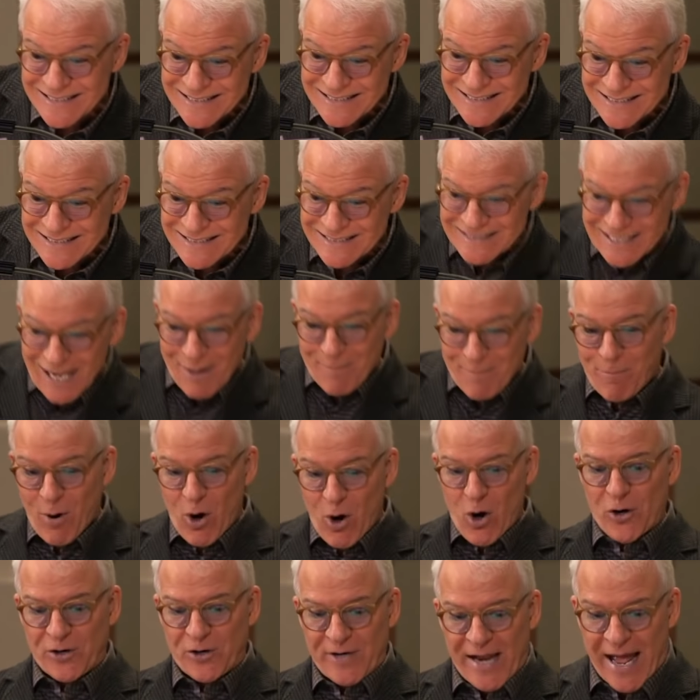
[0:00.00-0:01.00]
would not.
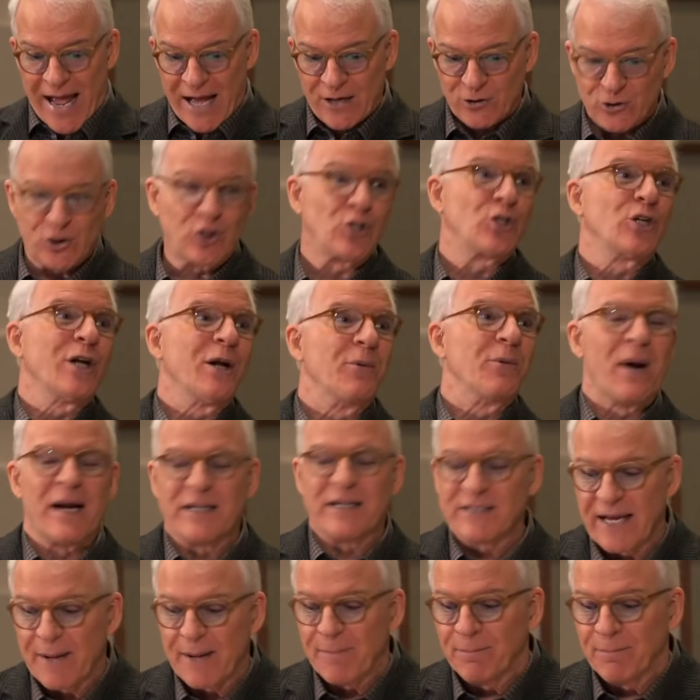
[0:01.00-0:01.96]
Bored now. Shh, erase